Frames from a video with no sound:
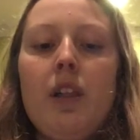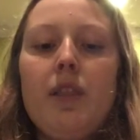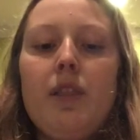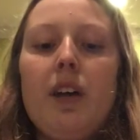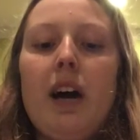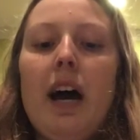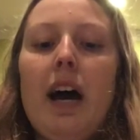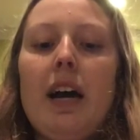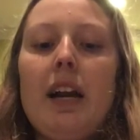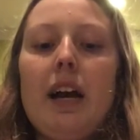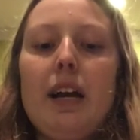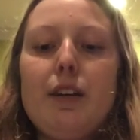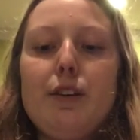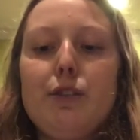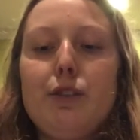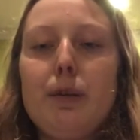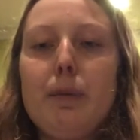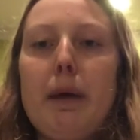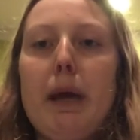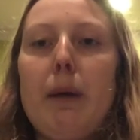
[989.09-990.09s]
that I
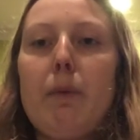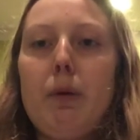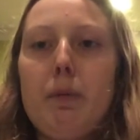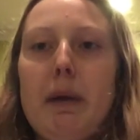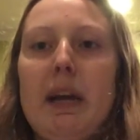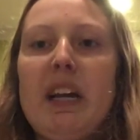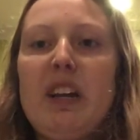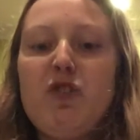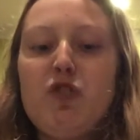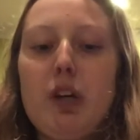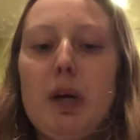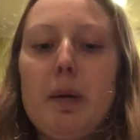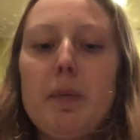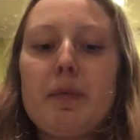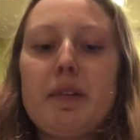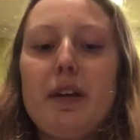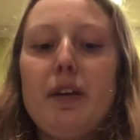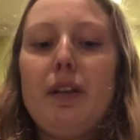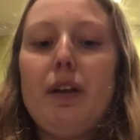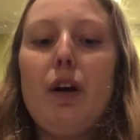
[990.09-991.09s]
used to paint with paint
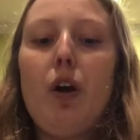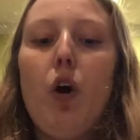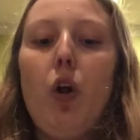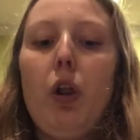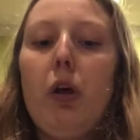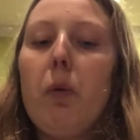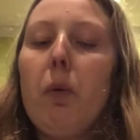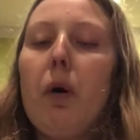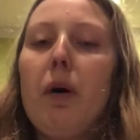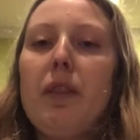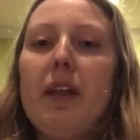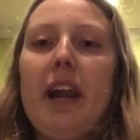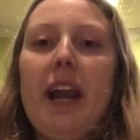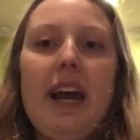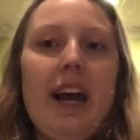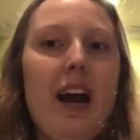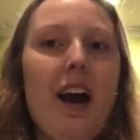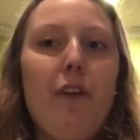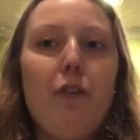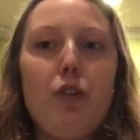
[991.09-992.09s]
chips, and the only one that I
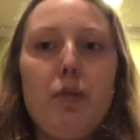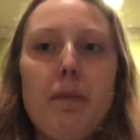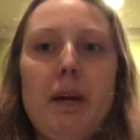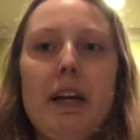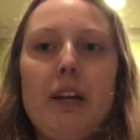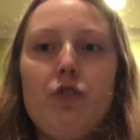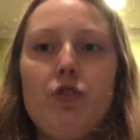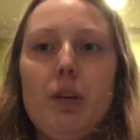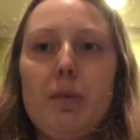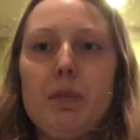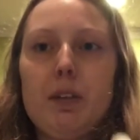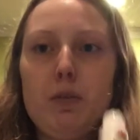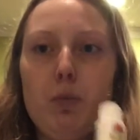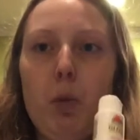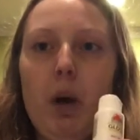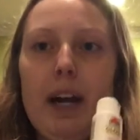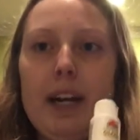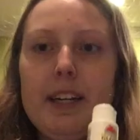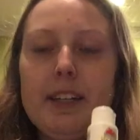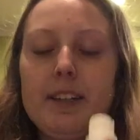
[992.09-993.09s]
have with paint chips is
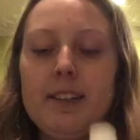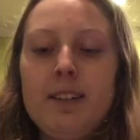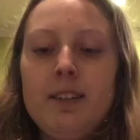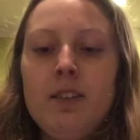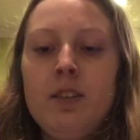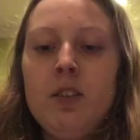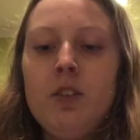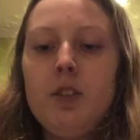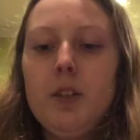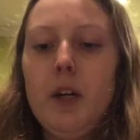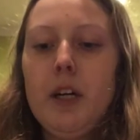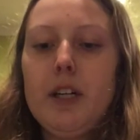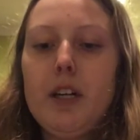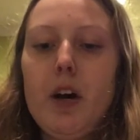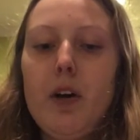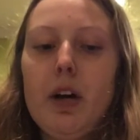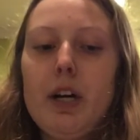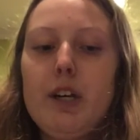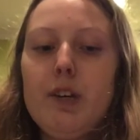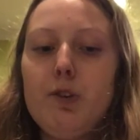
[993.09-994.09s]
white. So I
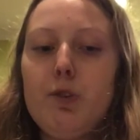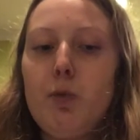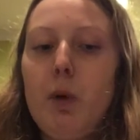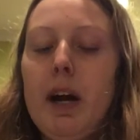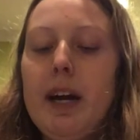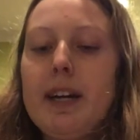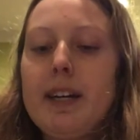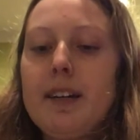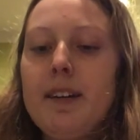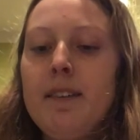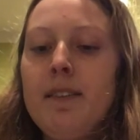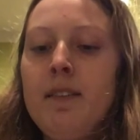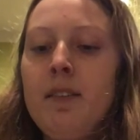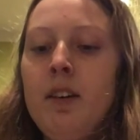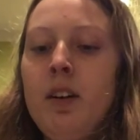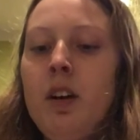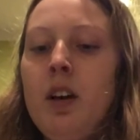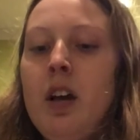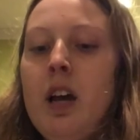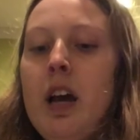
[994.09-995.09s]
know I used white.
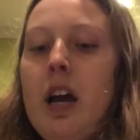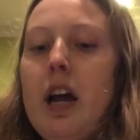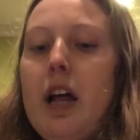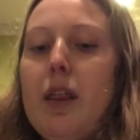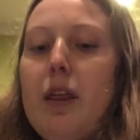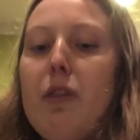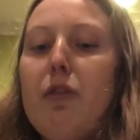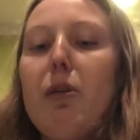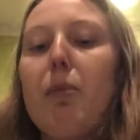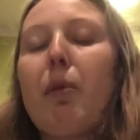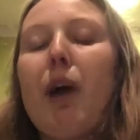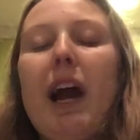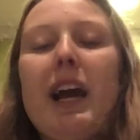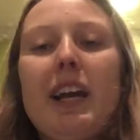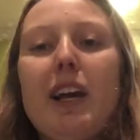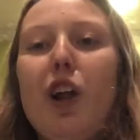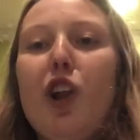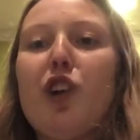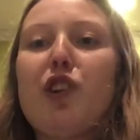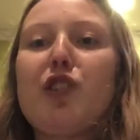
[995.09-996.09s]
And then the
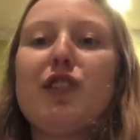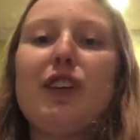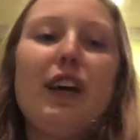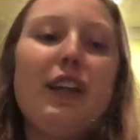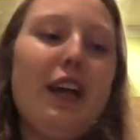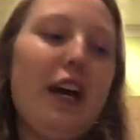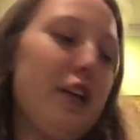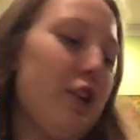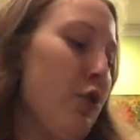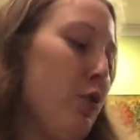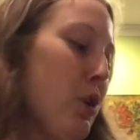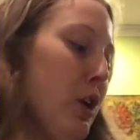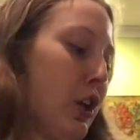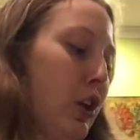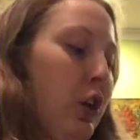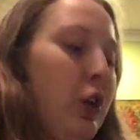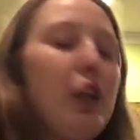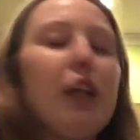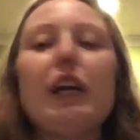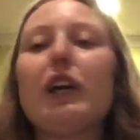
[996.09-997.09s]
bright colors that you
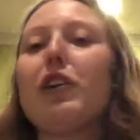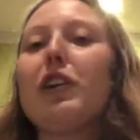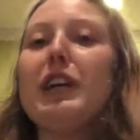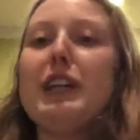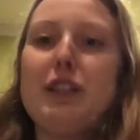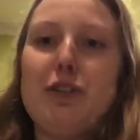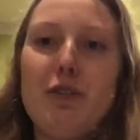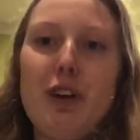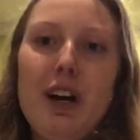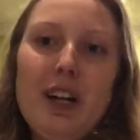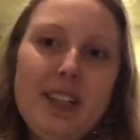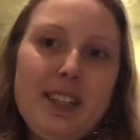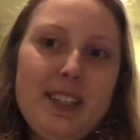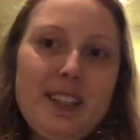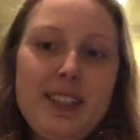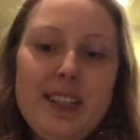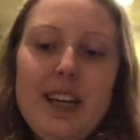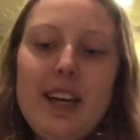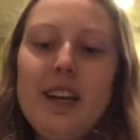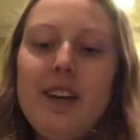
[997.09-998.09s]
clearly do not
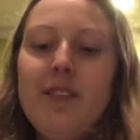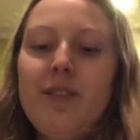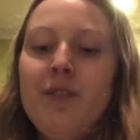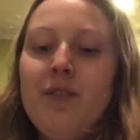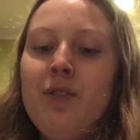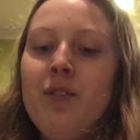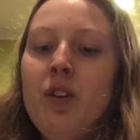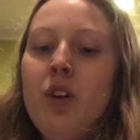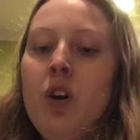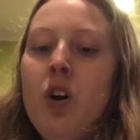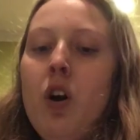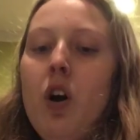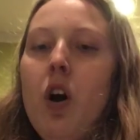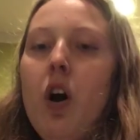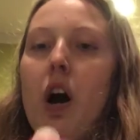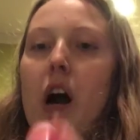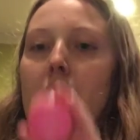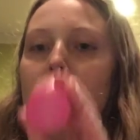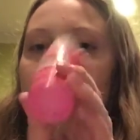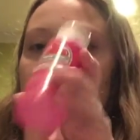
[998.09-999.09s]
see
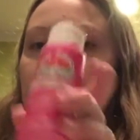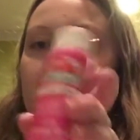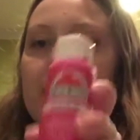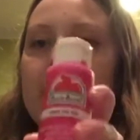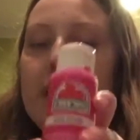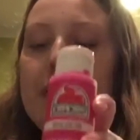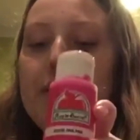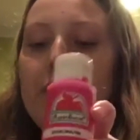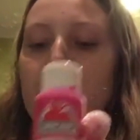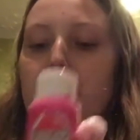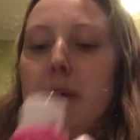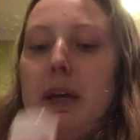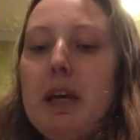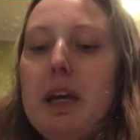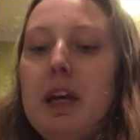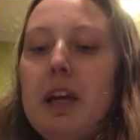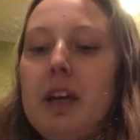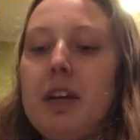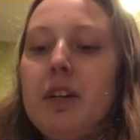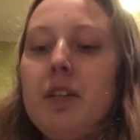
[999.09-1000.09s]
are Diva
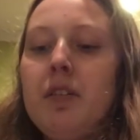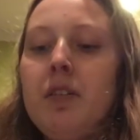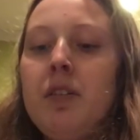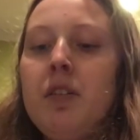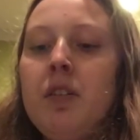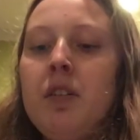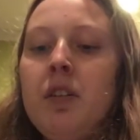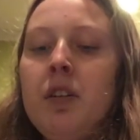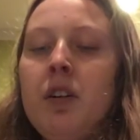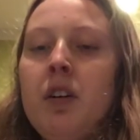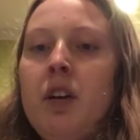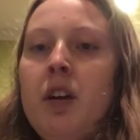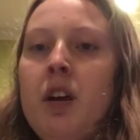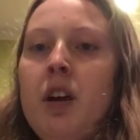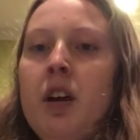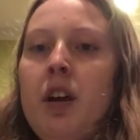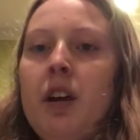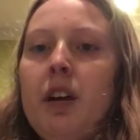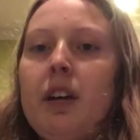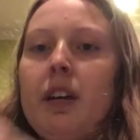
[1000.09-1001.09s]
Pink,
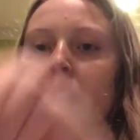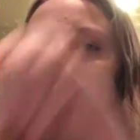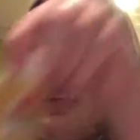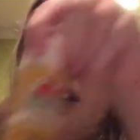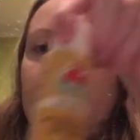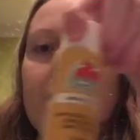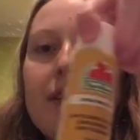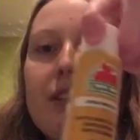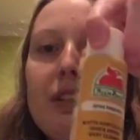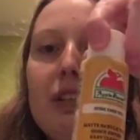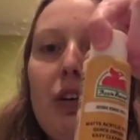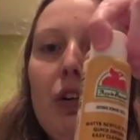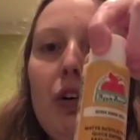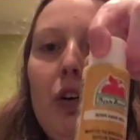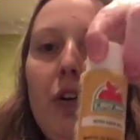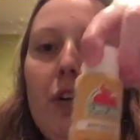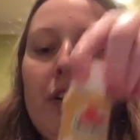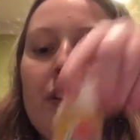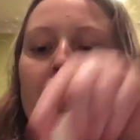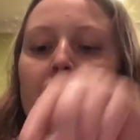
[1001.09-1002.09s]
King's
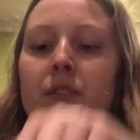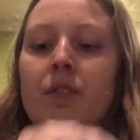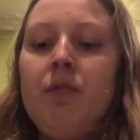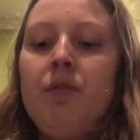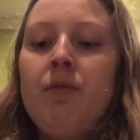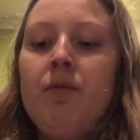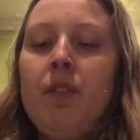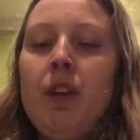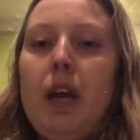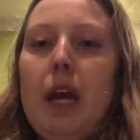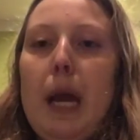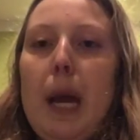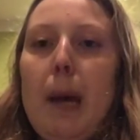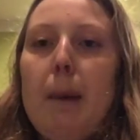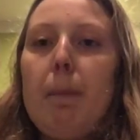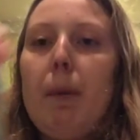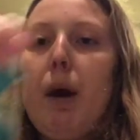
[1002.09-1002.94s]
Gold, and